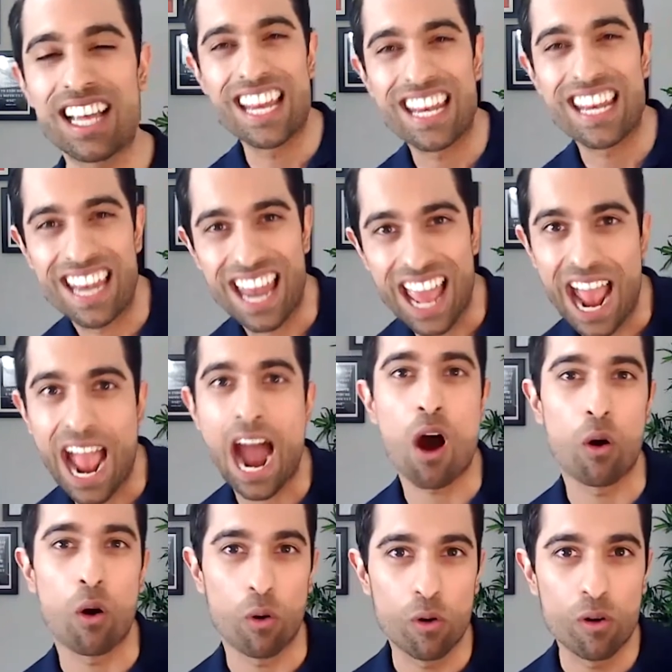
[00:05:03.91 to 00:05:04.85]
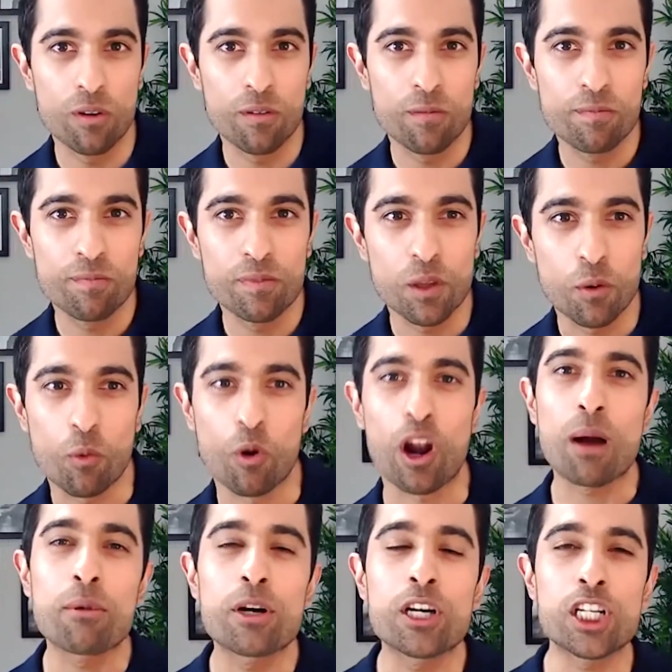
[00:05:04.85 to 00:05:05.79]
Now, What
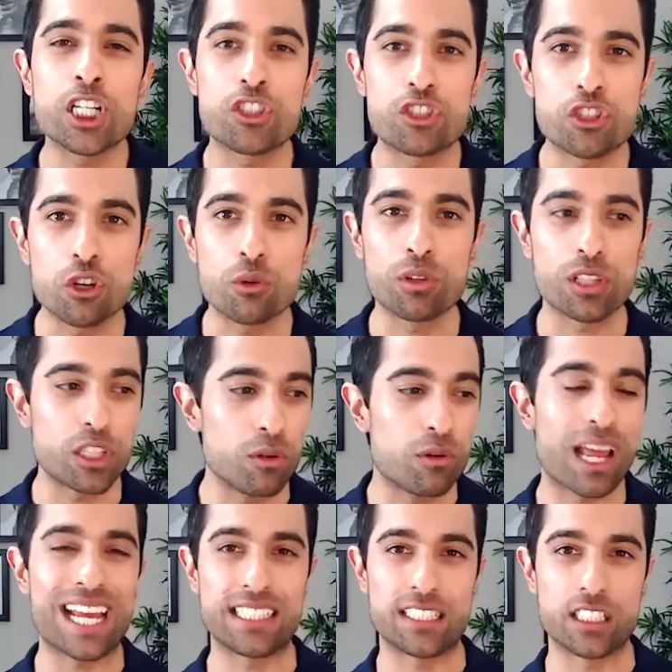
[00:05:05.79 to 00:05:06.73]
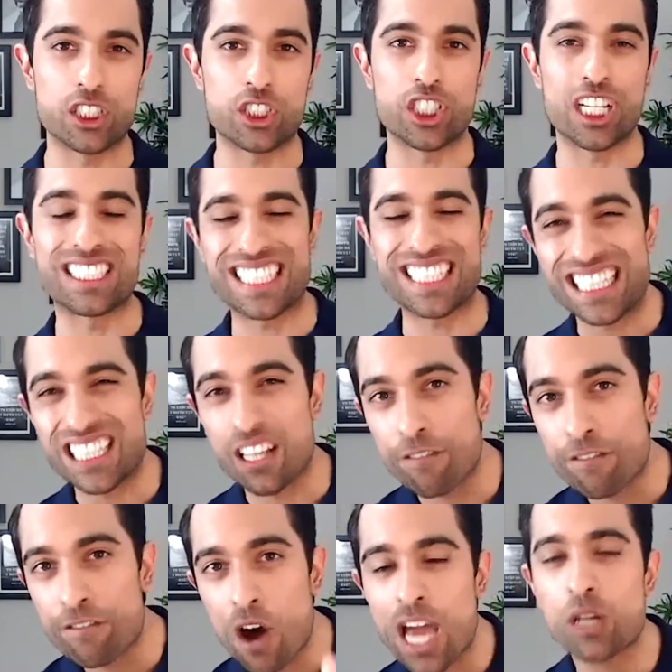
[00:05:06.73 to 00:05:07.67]
I'm going to do with you, ladies and gents, in the
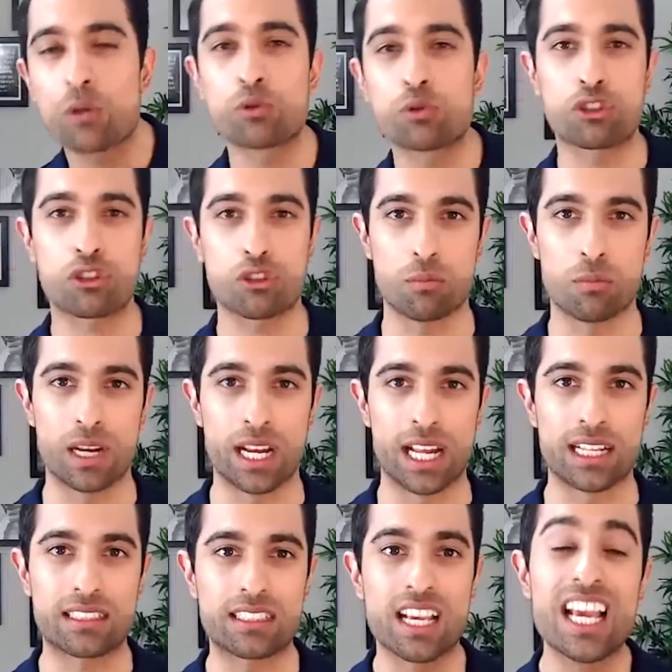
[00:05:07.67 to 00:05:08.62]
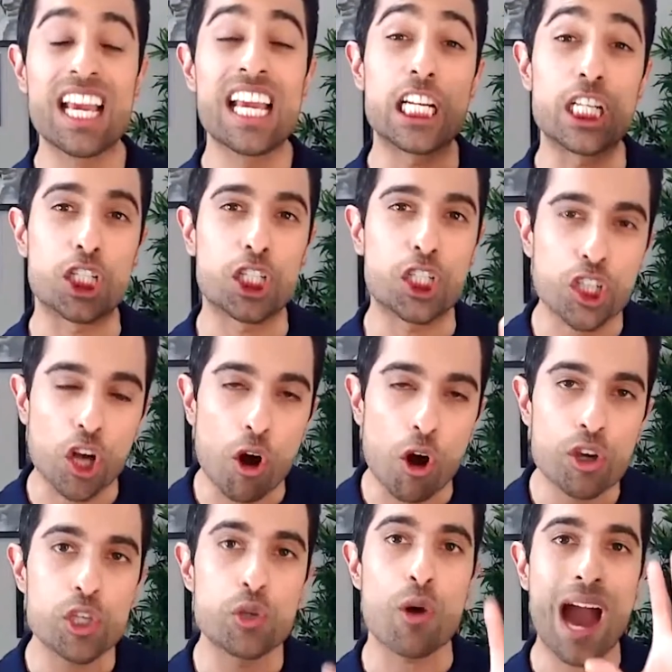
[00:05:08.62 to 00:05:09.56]
final 2 minutes is show
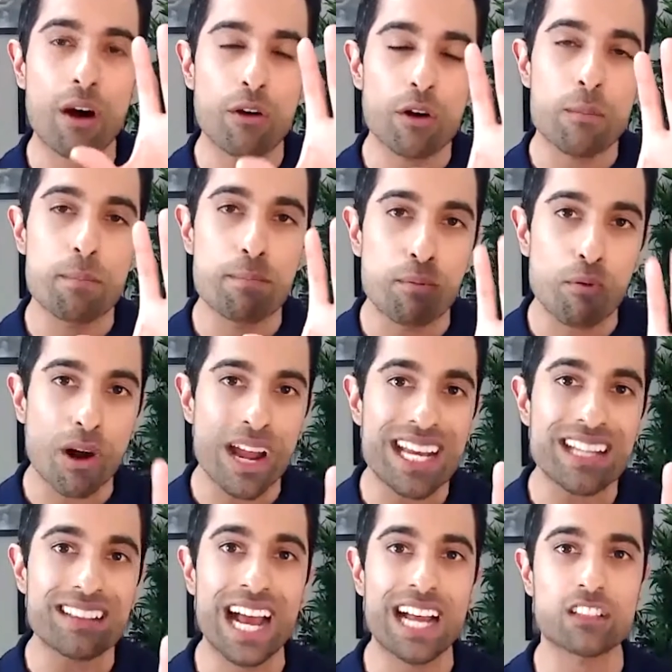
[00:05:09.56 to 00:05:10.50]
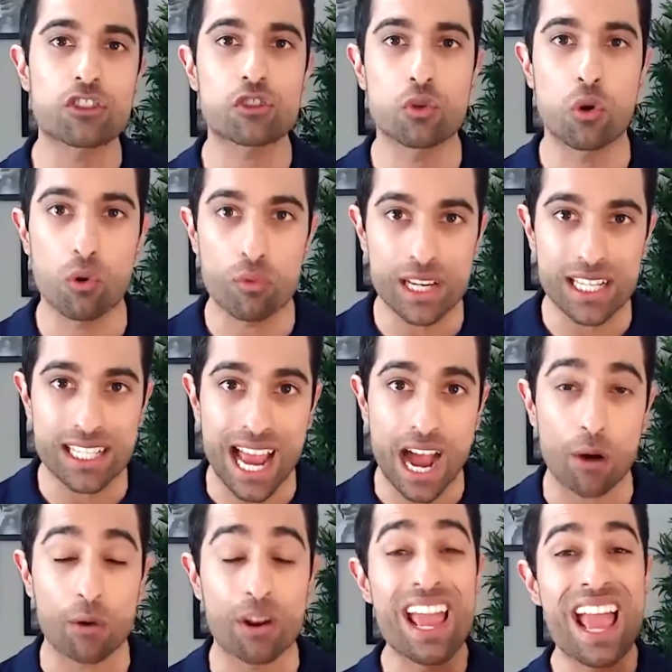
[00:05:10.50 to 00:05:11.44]
you how to break that story
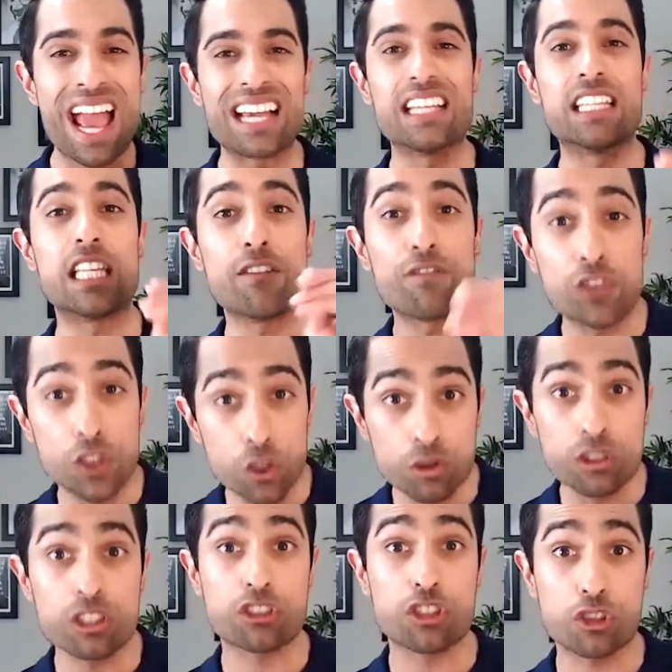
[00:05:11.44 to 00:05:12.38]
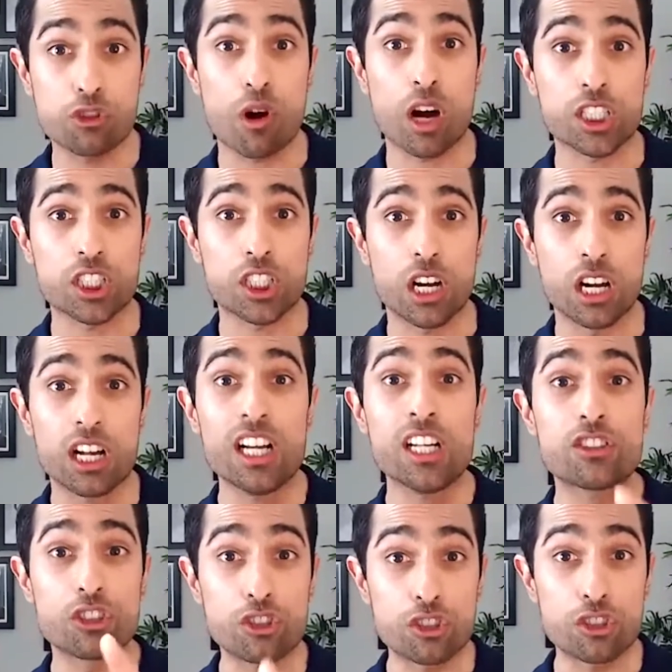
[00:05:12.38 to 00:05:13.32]
down and give you the structure
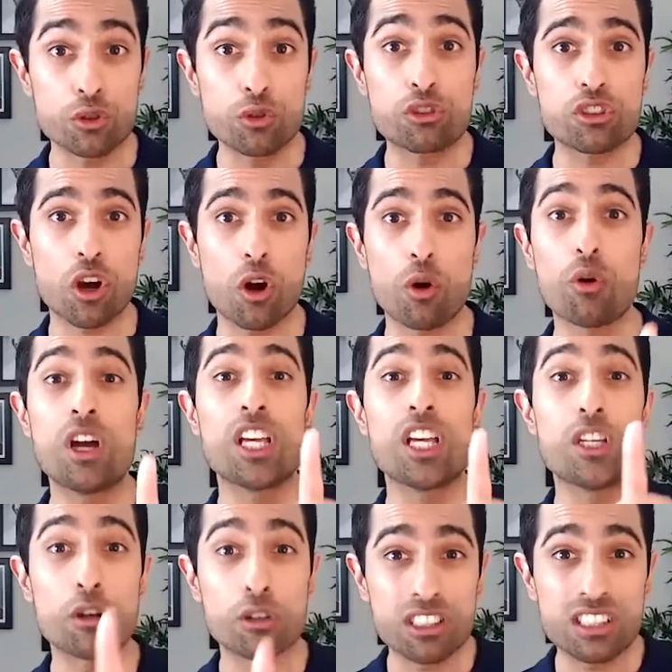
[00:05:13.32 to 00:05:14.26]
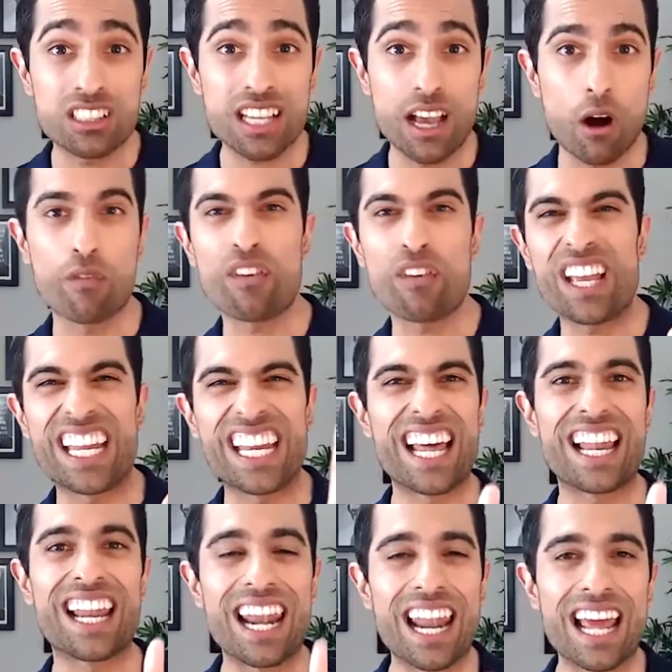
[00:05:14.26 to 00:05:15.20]
to do so yourself in
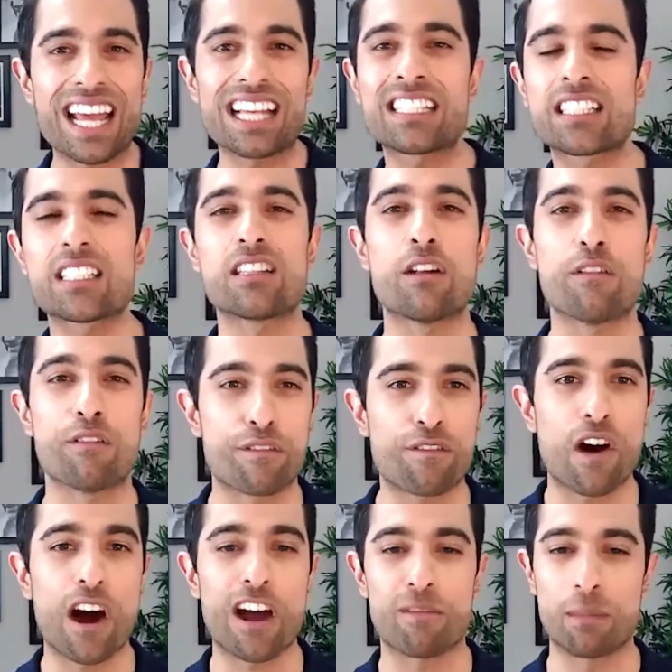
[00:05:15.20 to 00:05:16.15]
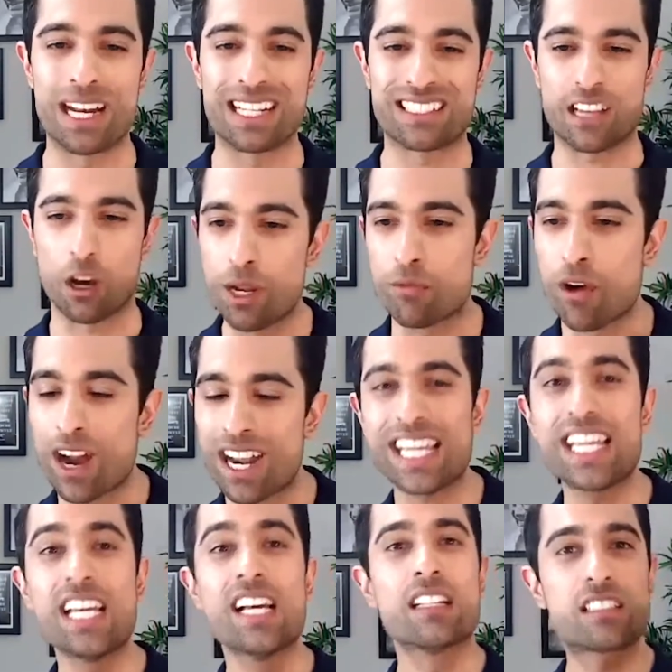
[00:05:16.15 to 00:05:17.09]
less than 5 minutes. Are we
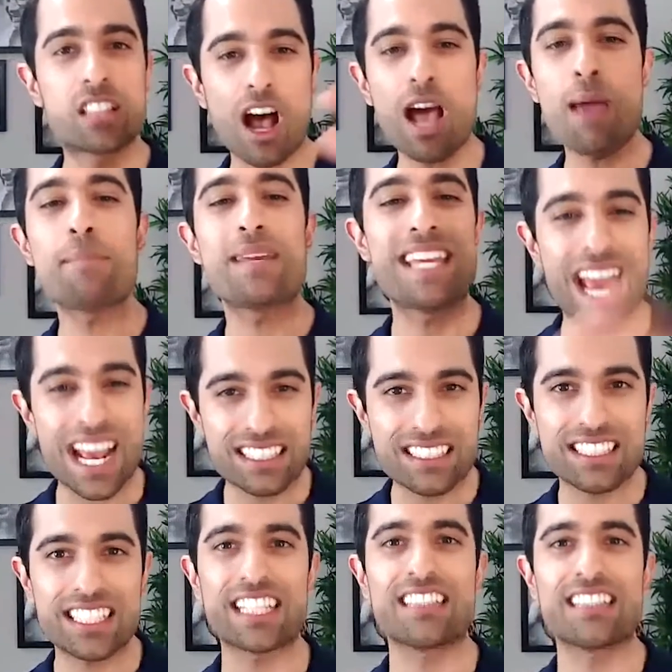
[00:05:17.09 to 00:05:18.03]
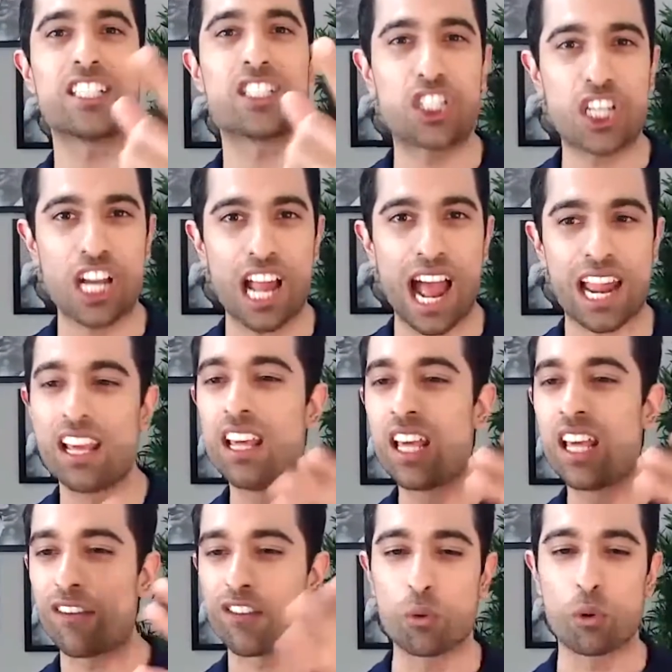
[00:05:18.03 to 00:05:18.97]
ready? Type yes in the chat
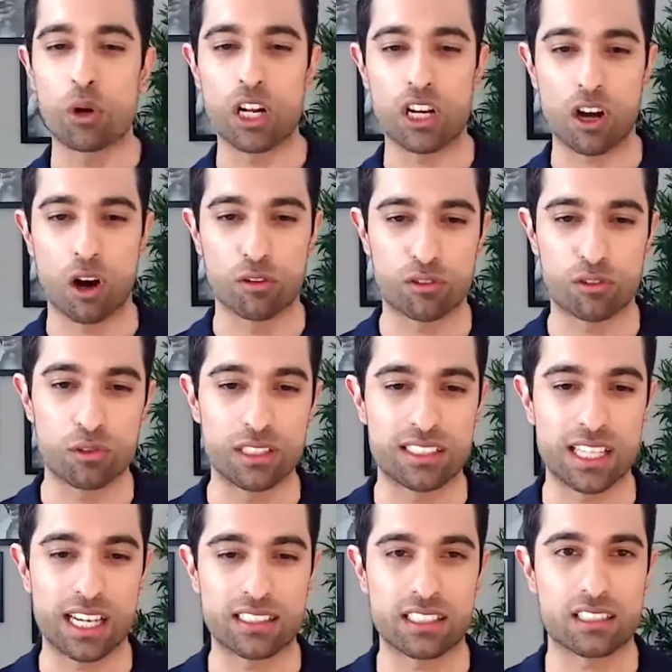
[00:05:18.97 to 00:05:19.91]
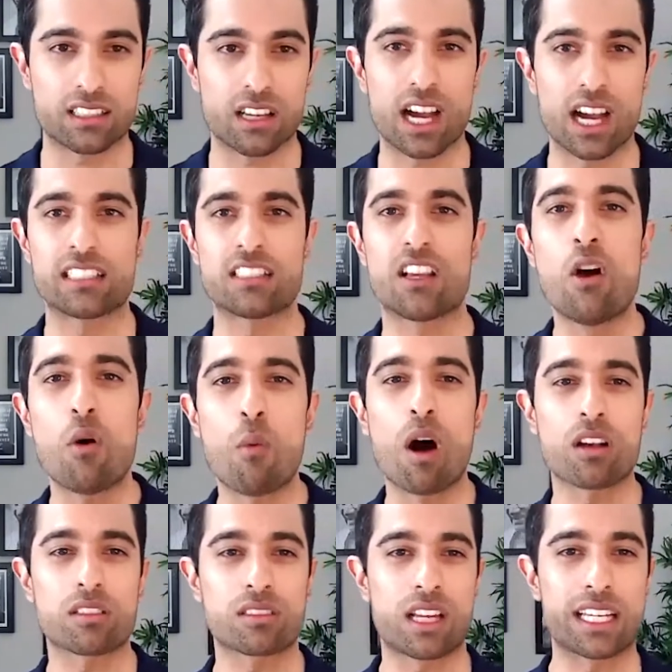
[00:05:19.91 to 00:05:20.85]
if you want to go through this exercise
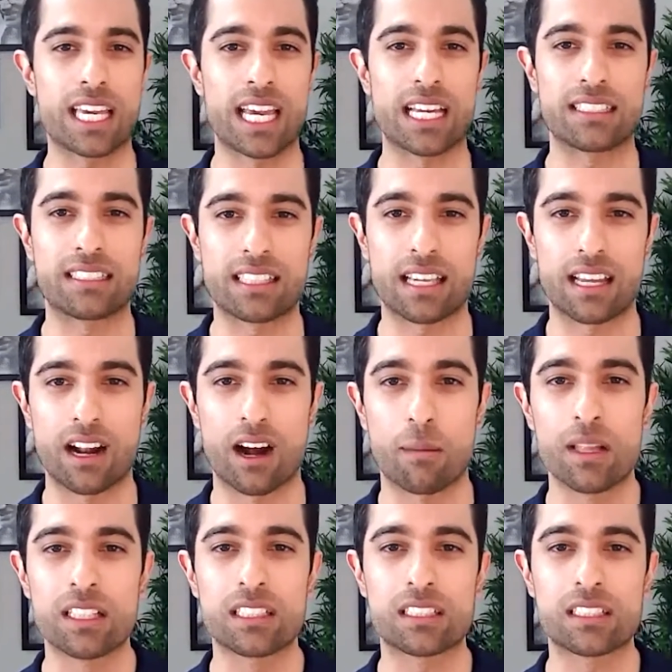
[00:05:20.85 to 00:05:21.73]
whilst I get set up.